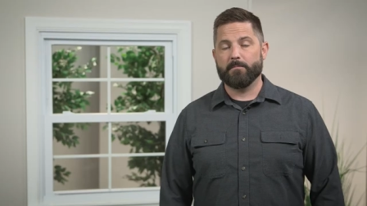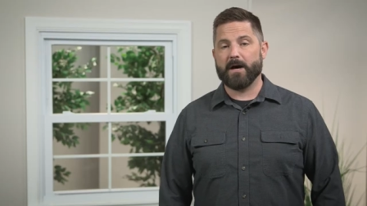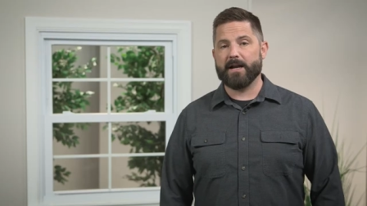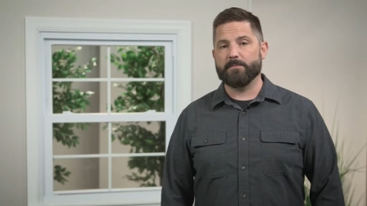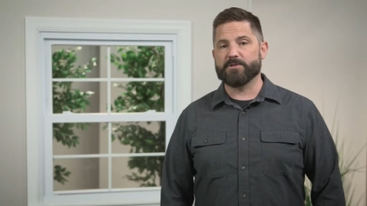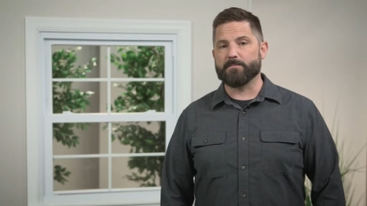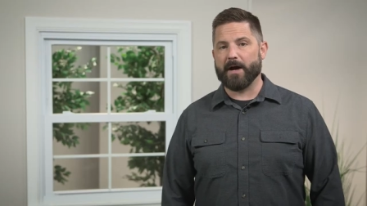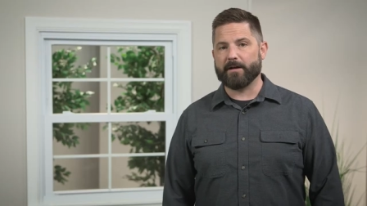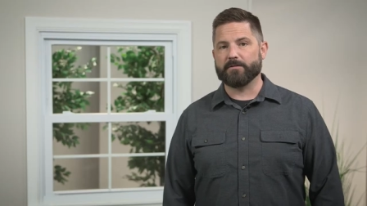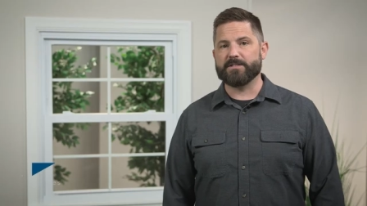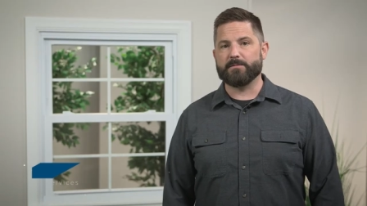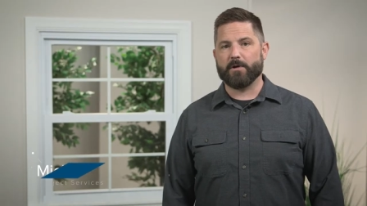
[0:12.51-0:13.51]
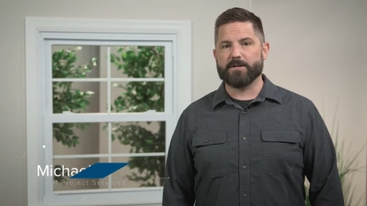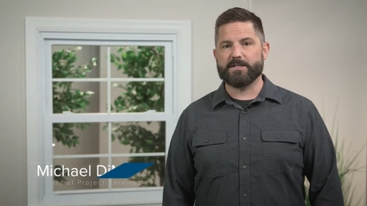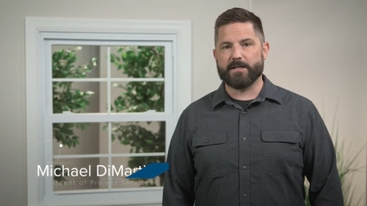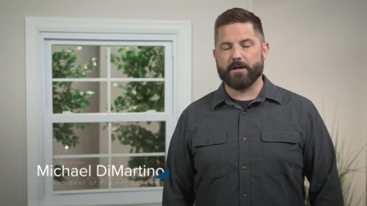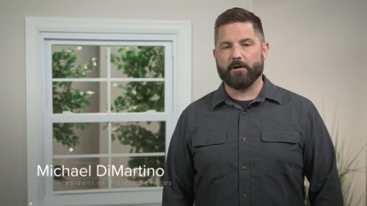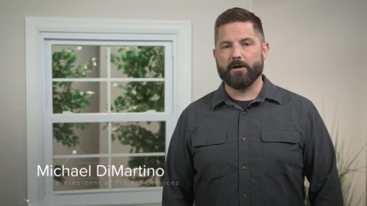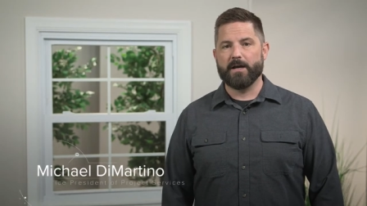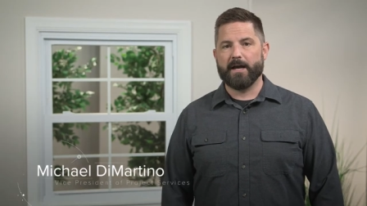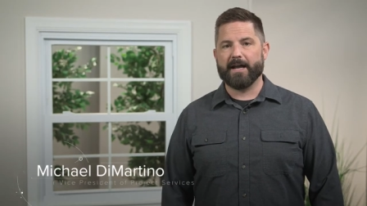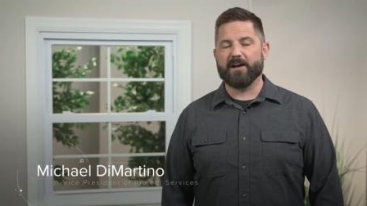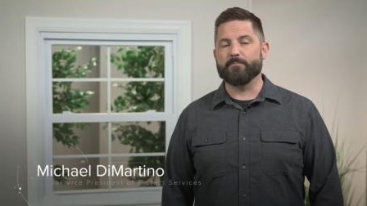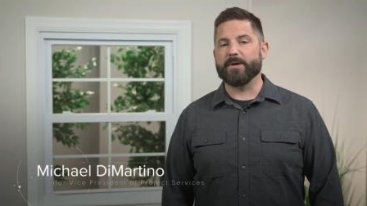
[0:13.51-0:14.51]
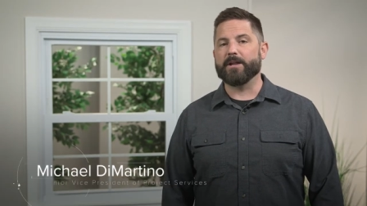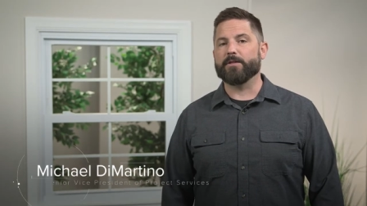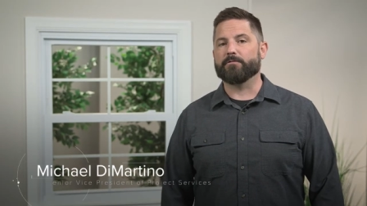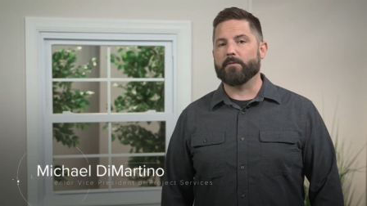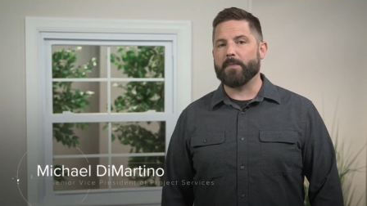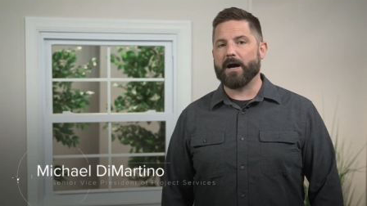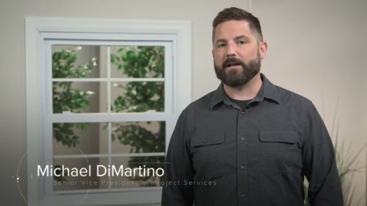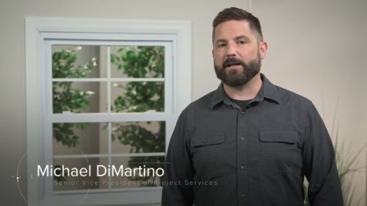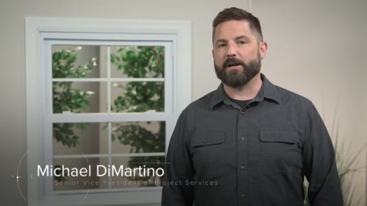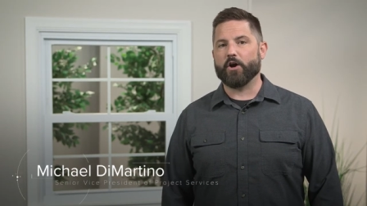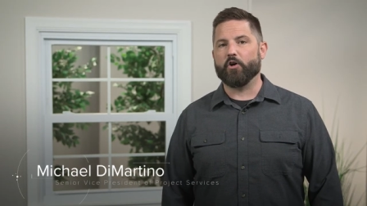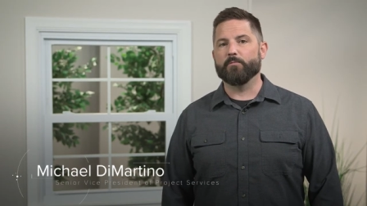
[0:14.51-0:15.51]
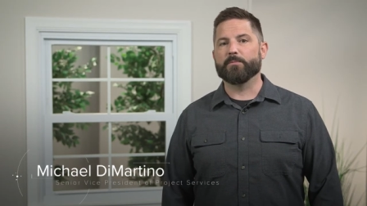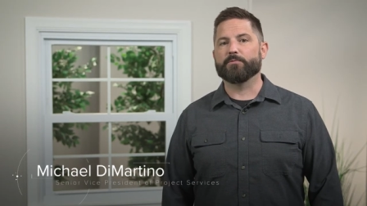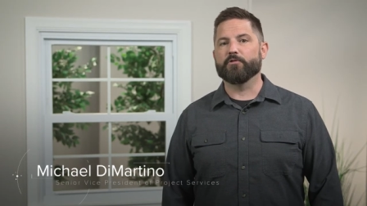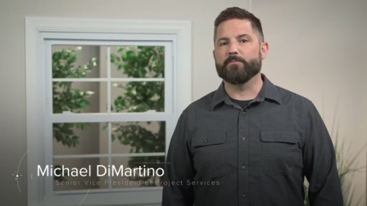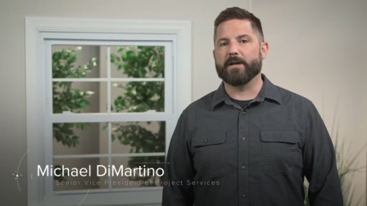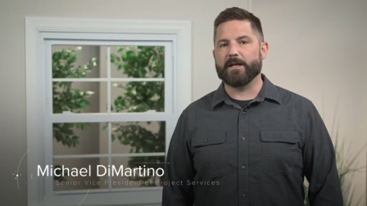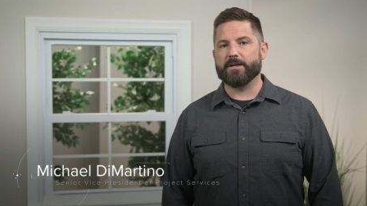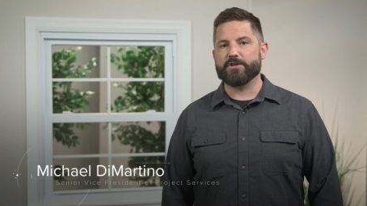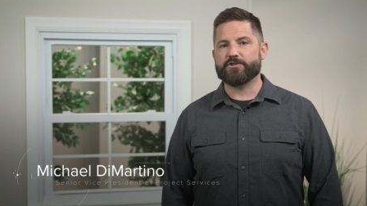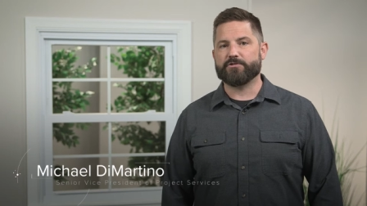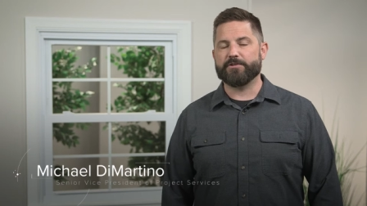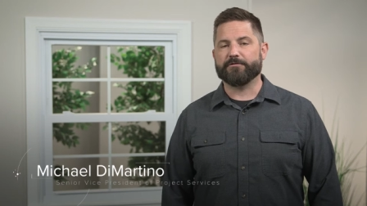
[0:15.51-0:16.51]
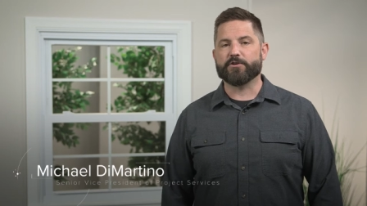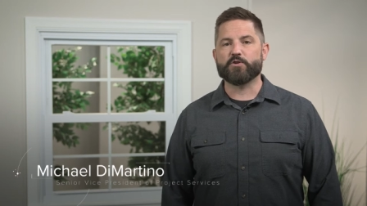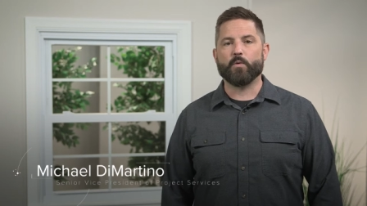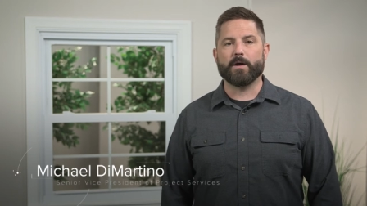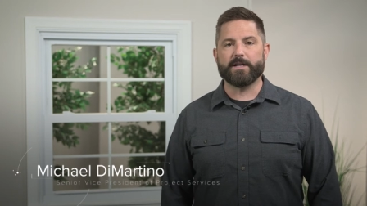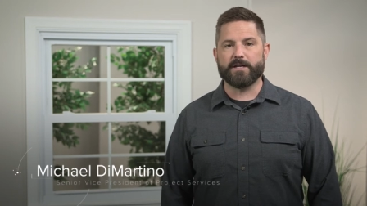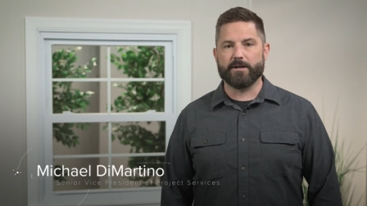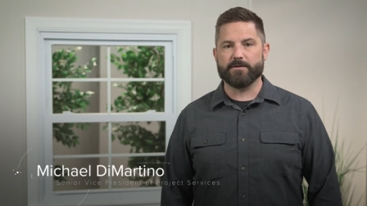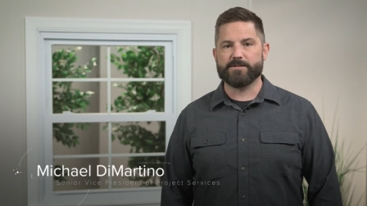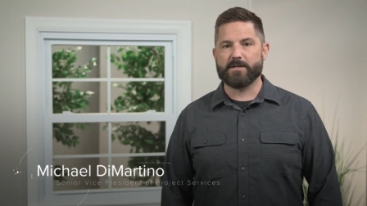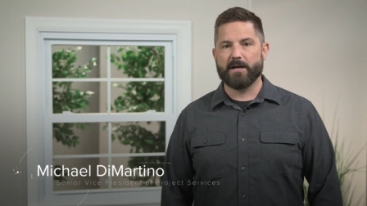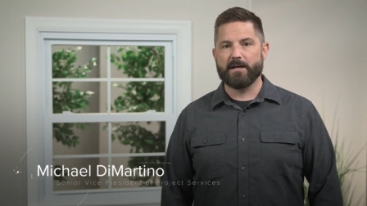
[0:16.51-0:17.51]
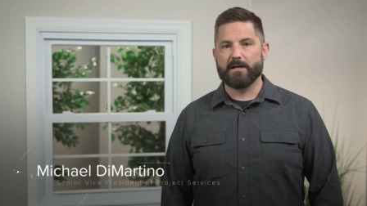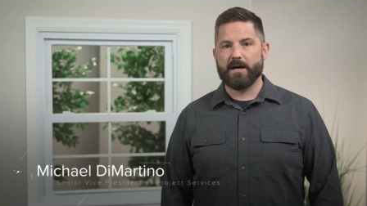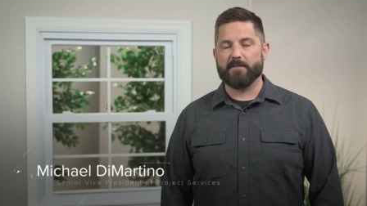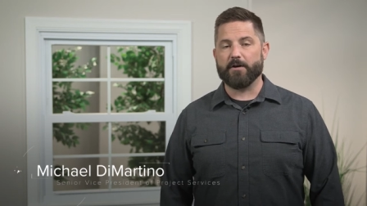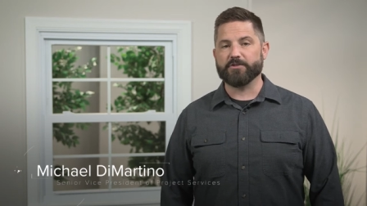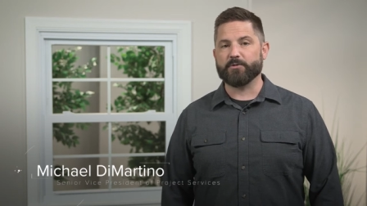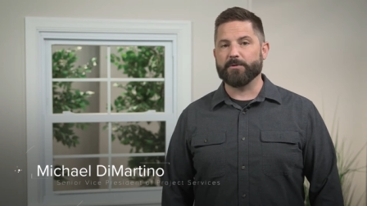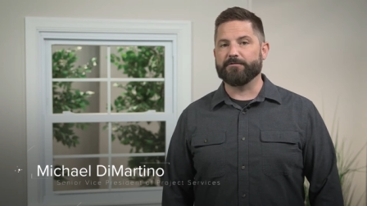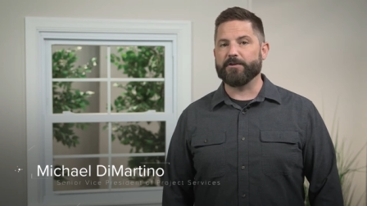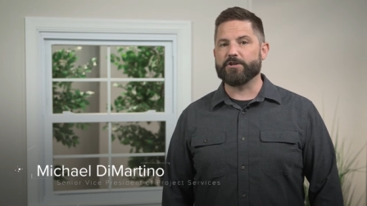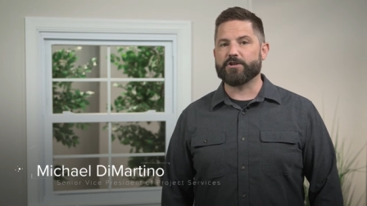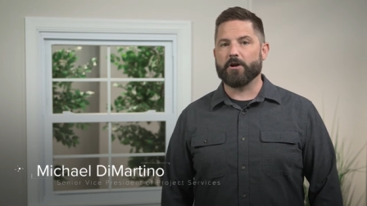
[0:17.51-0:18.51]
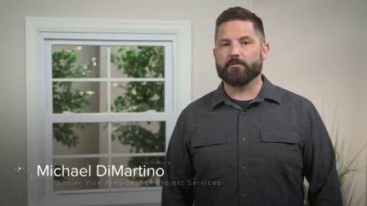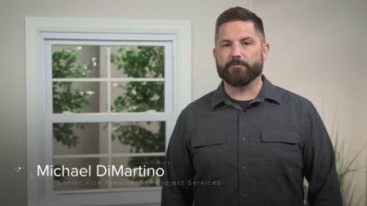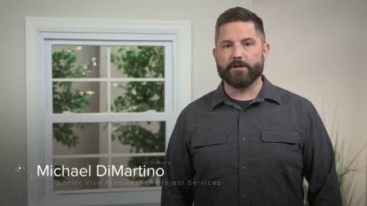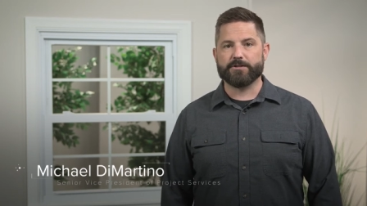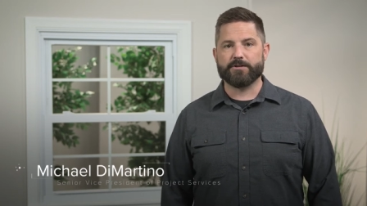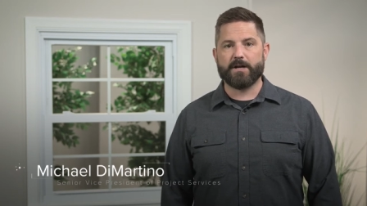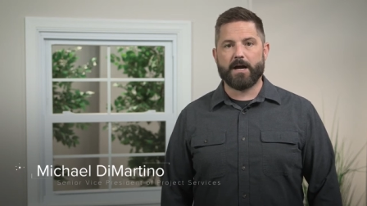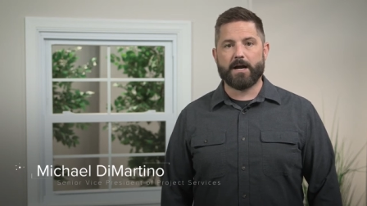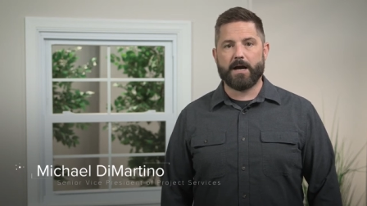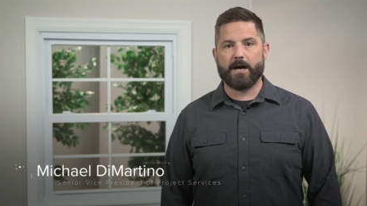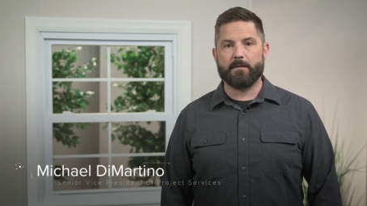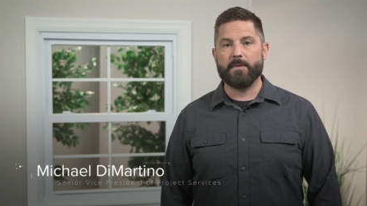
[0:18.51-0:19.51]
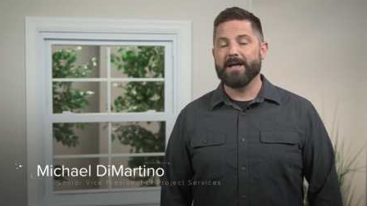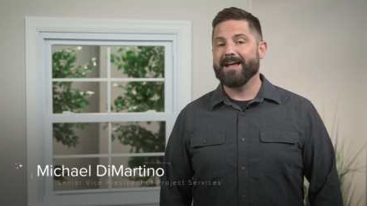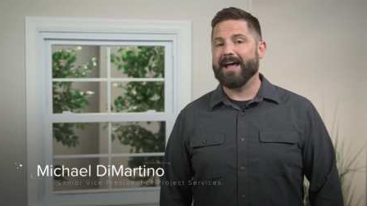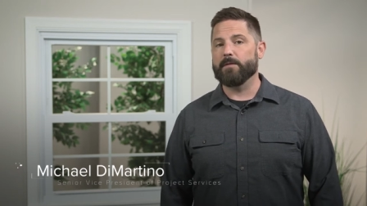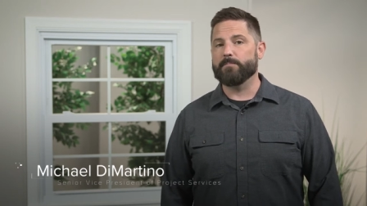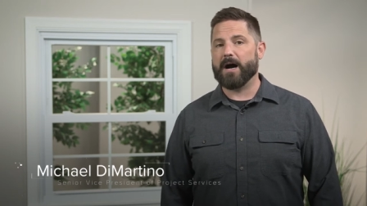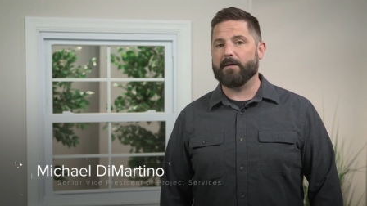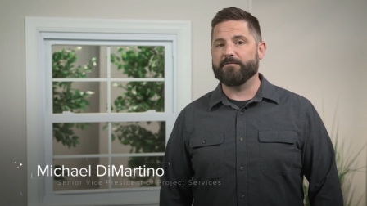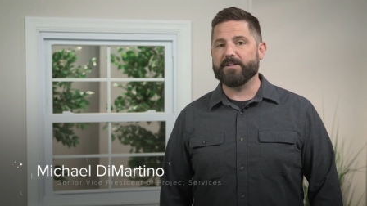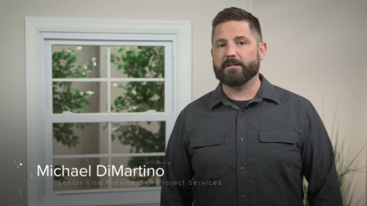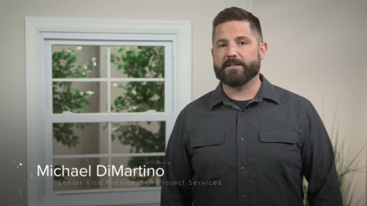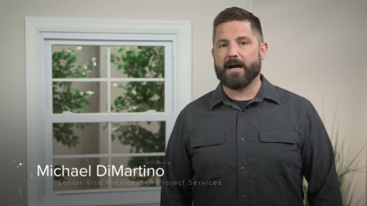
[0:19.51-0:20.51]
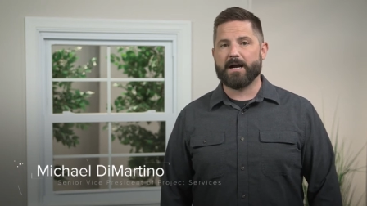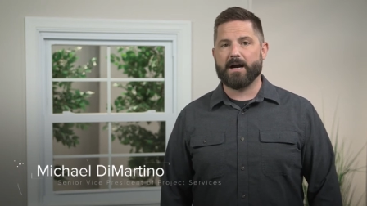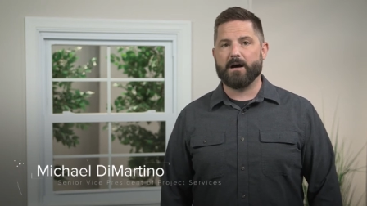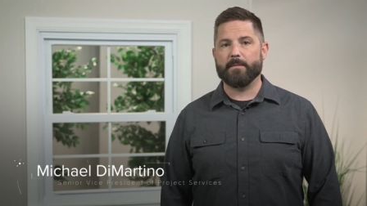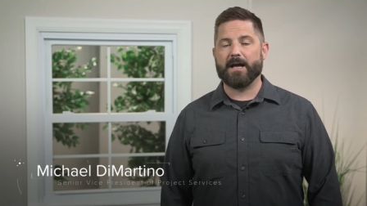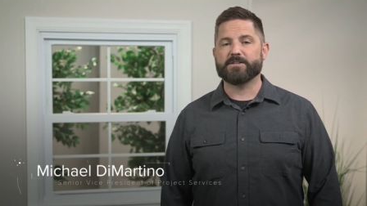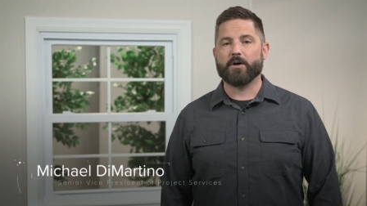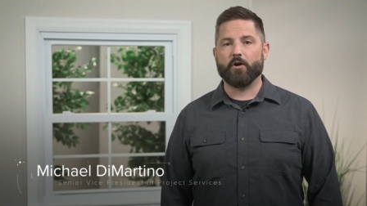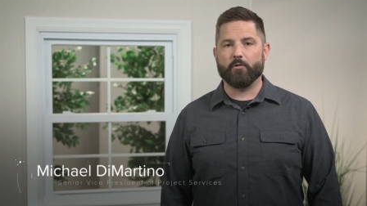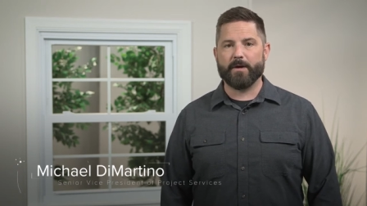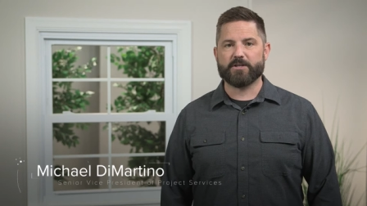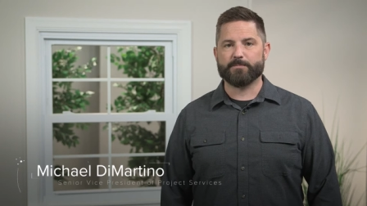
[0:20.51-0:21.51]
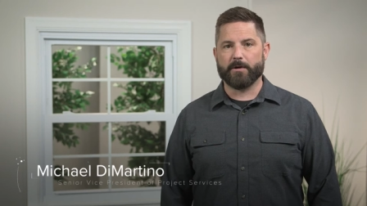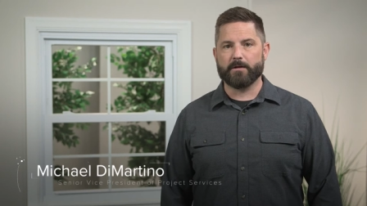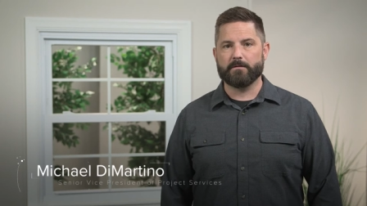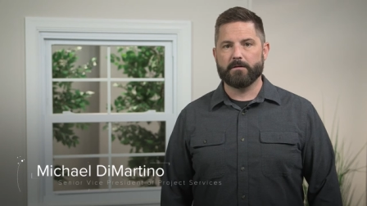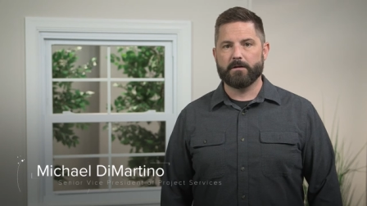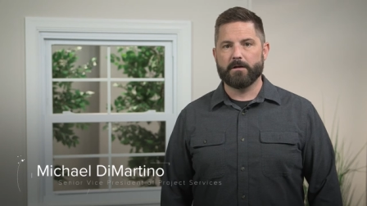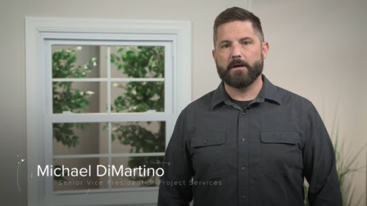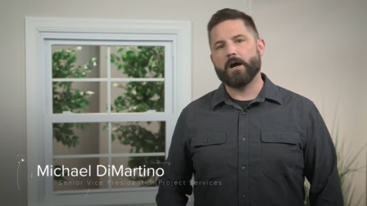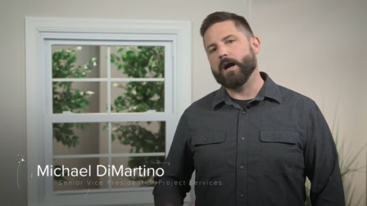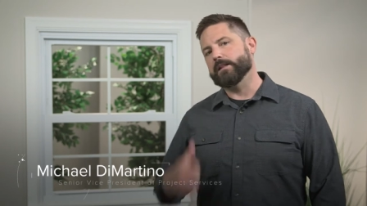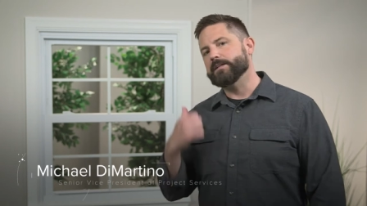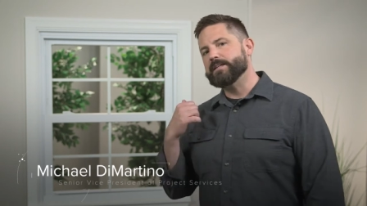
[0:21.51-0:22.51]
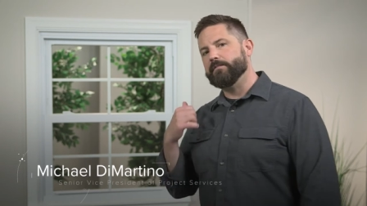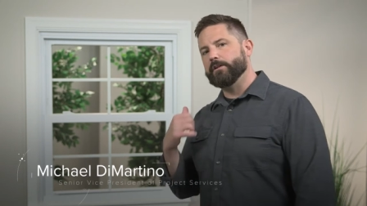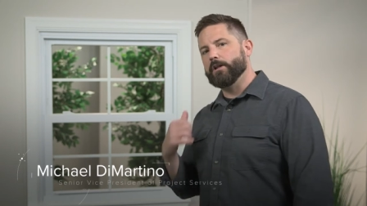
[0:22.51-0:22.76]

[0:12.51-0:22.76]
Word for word: My name is Michael DiMartino, and I've been in the remodeling and home improvement industry for 20 years. I've also been featured on Realtor.com and BobVila.com as a home expert. All right, let's have a